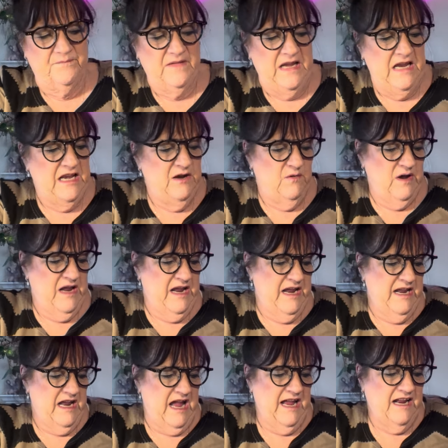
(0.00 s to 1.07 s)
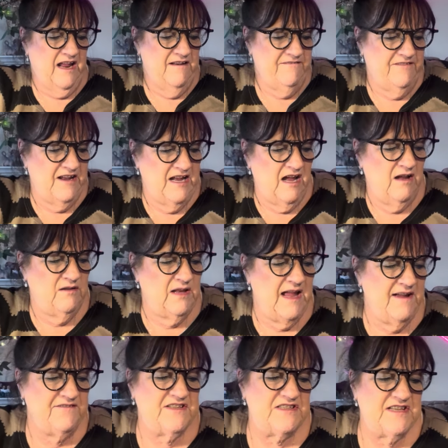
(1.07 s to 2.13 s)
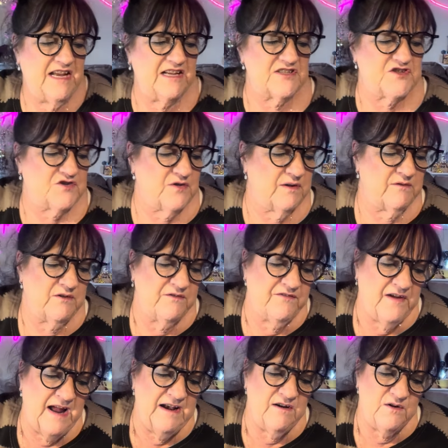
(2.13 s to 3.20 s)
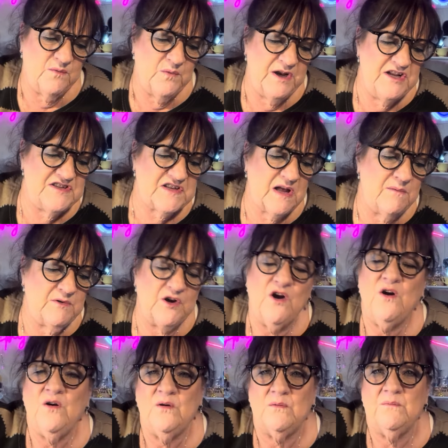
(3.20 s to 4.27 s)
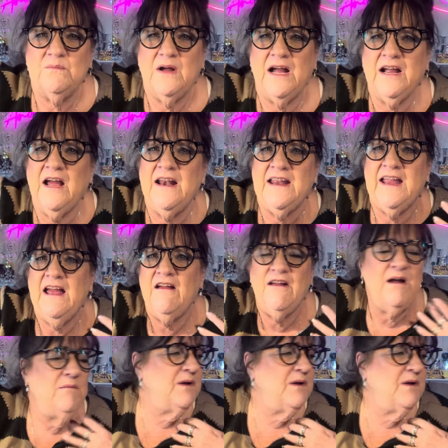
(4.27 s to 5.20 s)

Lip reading: anyway, I'll have to text Trevor. I don't know when he's coming home. I got to count how